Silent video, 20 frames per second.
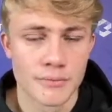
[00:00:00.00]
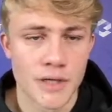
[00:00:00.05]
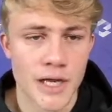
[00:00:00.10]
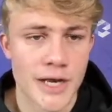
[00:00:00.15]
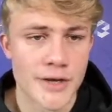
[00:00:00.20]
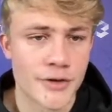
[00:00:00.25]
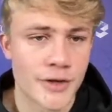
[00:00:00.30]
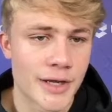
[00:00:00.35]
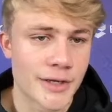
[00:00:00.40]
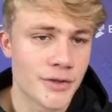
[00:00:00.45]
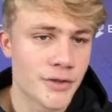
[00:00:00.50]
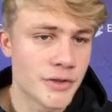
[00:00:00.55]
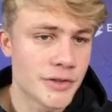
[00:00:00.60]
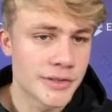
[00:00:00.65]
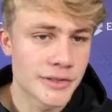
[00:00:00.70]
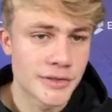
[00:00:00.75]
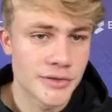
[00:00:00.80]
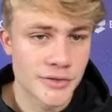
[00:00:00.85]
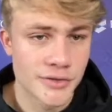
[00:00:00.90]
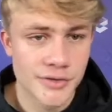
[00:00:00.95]
and you can use
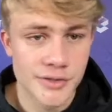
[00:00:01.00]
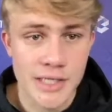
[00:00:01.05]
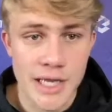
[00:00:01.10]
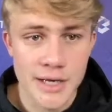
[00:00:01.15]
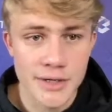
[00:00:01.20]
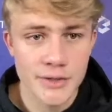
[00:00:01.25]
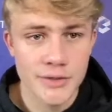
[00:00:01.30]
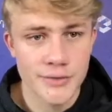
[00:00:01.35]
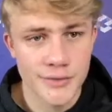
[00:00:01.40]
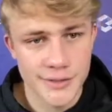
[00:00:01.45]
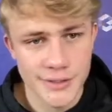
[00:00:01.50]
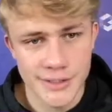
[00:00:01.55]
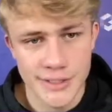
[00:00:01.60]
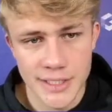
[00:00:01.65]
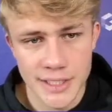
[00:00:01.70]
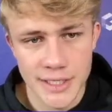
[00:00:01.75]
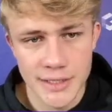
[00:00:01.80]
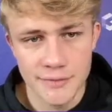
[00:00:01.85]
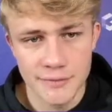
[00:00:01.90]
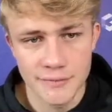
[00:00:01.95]
it to send,
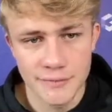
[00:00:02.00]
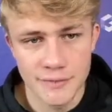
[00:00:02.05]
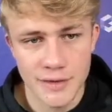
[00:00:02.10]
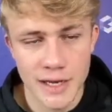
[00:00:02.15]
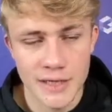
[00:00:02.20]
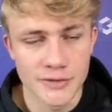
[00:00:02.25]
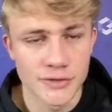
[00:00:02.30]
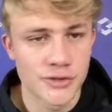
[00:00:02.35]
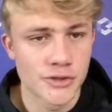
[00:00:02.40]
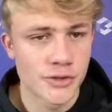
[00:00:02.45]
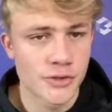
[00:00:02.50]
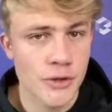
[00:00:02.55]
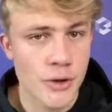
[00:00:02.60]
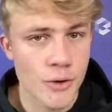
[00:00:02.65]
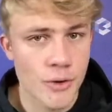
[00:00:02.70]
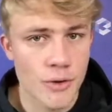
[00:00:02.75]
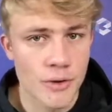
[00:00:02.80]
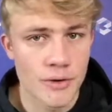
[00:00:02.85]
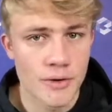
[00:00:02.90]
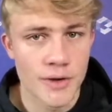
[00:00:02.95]
receive, and
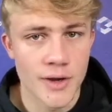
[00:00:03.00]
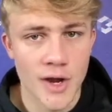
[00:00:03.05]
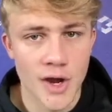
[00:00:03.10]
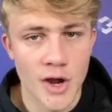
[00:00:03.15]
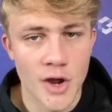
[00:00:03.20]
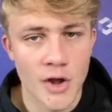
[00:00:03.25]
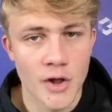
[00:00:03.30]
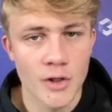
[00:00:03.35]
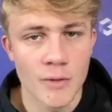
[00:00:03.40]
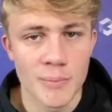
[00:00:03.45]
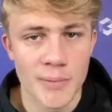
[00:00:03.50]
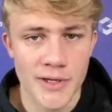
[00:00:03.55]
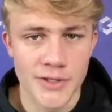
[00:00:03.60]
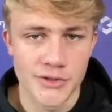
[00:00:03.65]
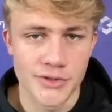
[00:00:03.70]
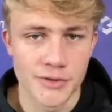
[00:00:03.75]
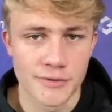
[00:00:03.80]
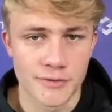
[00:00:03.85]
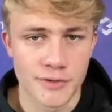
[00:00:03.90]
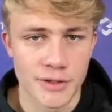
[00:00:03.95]
store a whole
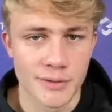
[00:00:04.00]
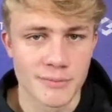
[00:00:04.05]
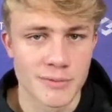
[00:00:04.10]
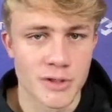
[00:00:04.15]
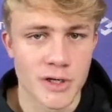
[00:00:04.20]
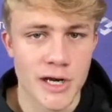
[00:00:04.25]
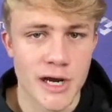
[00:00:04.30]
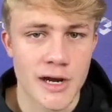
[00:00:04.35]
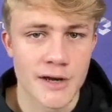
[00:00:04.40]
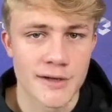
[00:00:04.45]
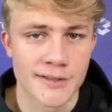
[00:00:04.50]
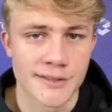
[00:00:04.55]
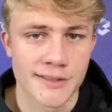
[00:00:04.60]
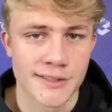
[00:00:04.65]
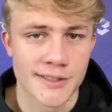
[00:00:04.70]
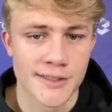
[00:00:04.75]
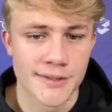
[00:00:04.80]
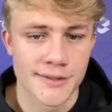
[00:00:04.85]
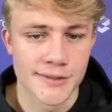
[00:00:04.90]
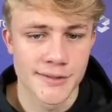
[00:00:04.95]
bunch of
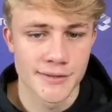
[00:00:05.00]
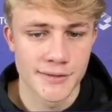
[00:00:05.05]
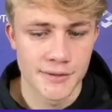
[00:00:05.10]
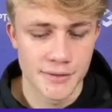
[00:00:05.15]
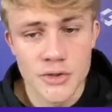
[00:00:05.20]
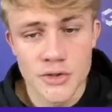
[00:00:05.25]
cryptocurrencies.